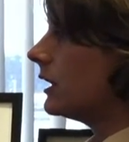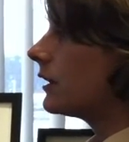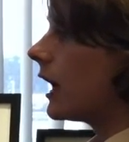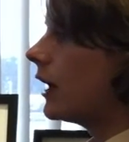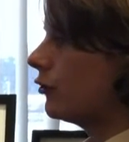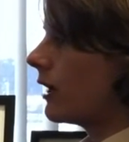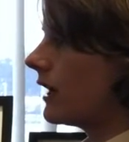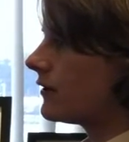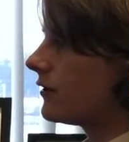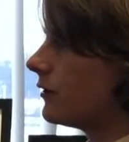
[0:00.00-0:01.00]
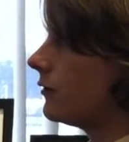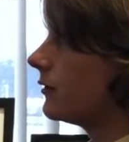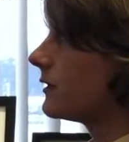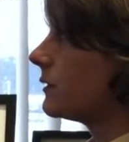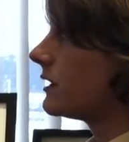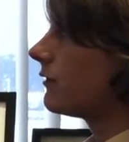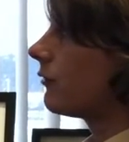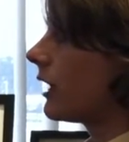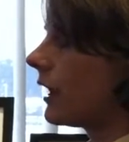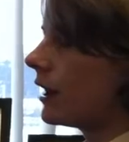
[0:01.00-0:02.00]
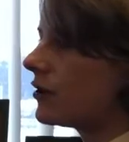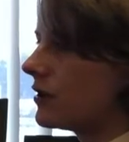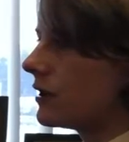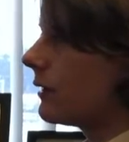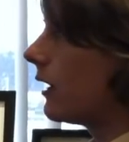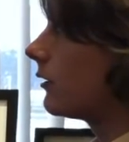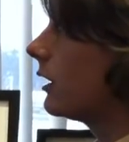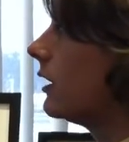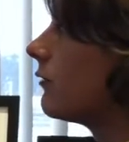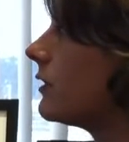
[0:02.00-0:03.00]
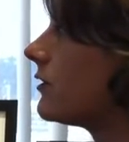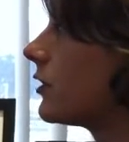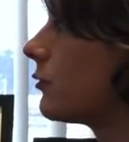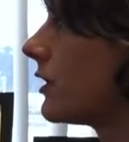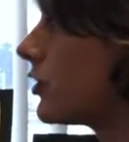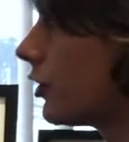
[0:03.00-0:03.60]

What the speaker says: in contrast to specific regulations about research with